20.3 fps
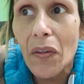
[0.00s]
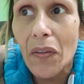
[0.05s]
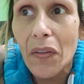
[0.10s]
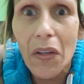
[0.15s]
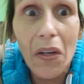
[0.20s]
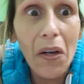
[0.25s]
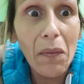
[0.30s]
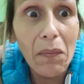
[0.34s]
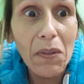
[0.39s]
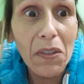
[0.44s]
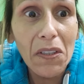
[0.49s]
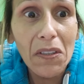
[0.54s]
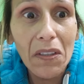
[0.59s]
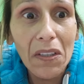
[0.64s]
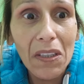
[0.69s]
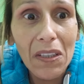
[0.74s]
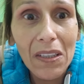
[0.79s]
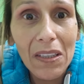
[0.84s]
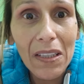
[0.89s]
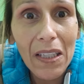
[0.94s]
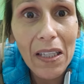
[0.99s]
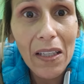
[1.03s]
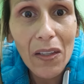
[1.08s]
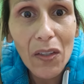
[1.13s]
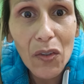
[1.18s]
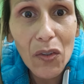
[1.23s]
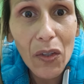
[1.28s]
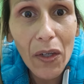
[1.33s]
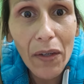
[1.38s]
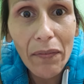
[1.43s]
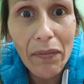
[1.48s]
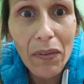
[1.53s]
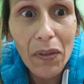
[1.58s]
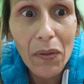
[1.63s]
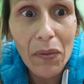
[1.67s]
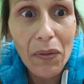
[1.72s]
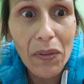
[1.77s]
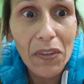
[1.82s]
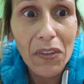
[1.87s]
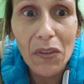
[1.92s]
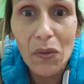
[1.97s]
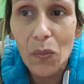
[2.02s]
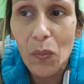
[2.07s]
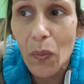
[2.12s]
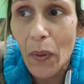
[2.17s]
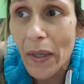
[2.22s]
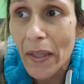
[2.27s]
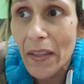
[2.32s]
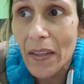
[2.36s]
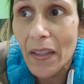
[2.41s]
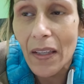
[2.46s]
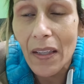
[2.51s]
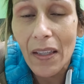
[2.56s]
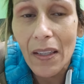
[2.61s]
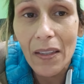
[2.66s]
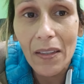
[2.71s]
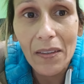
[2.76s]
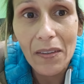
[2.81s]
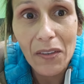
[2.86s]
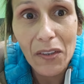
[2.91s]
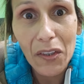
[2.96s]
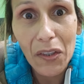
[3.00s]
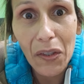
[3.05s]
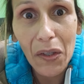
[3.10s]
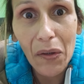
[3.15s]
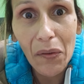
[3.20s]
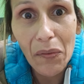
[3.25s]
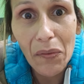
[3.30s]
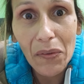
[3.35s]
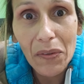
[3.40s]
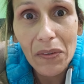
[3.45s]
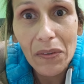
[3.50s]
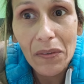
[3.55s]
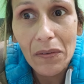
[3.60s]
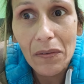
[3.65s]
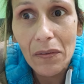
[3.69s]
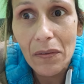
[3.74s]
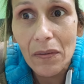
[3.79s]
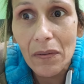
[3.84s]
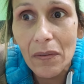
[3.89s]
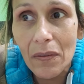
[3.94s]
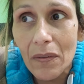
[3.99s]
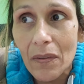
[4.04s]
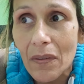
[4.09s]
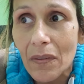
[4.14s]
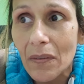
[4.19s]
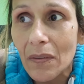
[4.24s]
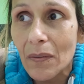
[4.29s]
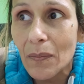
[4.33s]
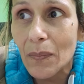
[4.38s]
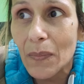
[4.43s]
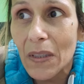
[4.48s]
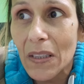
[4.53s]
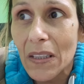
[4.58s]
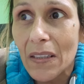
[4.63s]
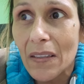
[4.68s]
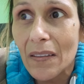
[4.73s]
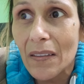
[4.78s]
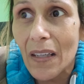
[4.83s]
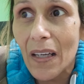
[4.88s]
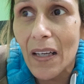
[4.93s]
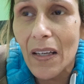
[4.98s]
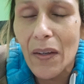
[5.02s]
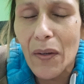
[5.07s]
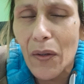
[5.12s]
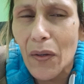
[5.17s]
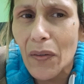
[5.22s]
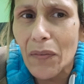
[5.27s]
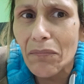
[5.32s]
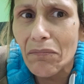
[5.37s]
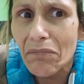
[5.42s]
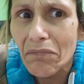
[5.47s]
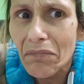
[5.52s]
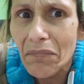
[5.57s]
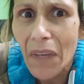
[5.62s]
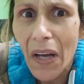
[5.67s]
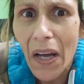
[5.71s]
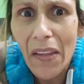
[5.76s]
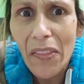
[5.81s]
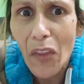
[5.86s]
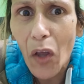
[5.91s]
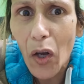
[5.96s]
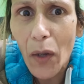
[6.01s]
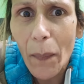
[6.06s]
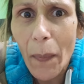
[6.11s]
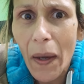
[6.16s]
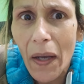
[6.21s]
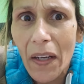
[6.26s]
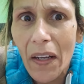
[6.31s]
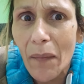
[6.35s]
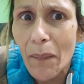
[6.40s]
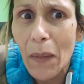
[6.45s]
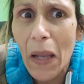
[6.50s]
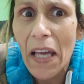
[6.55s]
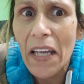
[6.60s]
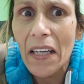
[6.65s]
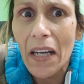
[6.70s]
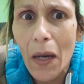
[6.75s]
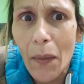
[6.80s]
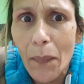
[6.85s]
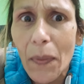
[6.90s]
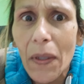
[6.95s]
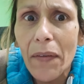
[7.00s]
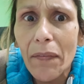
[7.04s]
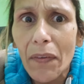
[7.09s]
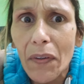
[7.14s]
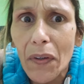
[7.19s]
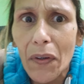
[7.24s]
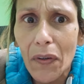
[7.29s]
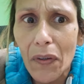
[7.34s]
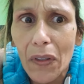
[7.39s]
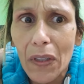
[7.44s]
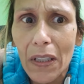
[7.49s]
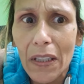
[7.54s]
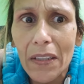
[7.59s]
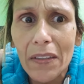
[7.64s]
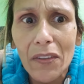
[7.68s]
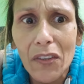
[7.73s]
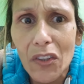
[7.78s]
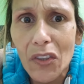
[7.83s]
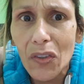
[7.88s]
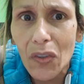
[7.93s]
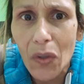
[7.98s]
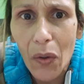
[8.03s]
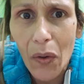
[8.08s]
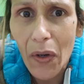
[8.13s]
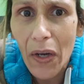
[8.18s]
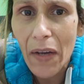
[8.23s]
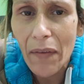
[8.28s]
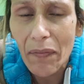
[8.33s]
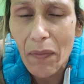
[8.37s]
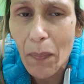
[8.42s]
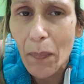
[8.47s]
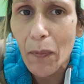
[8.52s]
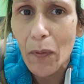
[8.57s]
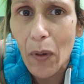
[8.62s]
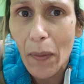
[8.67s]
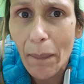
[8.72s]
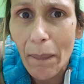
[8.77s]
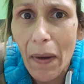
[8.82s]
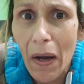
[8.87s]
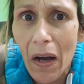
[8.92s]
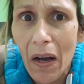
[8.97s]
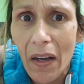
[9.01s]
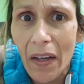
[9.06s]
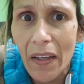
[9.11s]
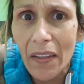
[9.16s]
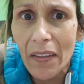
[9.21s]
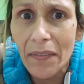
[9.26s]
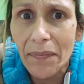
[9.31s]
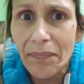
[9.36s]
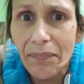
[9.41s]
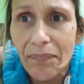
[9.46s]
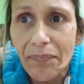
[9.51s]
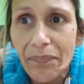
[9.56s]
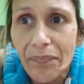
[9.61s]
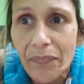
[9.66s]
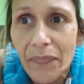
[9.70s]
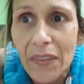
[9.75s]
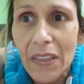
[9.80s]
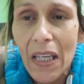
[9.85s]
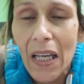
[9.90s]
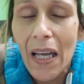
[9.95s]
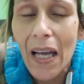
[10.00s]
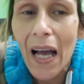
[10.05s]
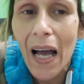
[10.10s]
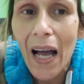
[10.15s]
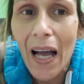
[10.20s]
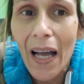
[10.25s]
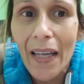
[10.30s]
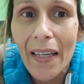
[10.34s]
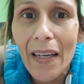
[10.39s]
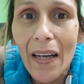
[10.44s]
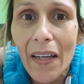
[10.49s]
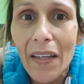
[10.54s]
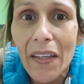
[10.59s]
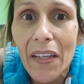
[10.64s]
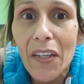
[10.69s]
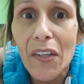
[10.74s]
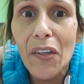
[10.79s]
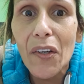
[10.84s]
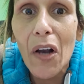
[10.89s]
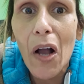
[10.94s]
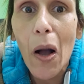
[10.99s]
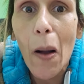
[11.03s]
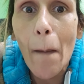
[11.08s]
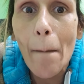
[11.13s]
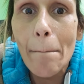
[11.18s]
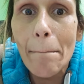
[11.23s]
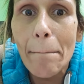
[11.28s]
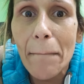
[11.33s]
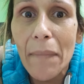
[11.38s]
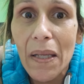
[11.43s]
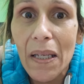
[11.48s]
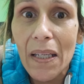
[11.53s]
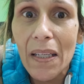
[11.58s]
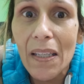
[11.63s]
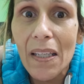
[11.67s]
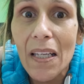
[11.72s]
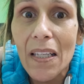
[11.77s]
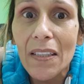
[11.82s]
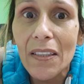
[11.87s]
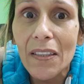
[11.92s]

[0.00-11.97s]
then I'm just gonna stay in the drive through and just wait then, you know? I mean I thought about it, I'm like, I'm leaving early just so I don't have to run behind. I got here a minute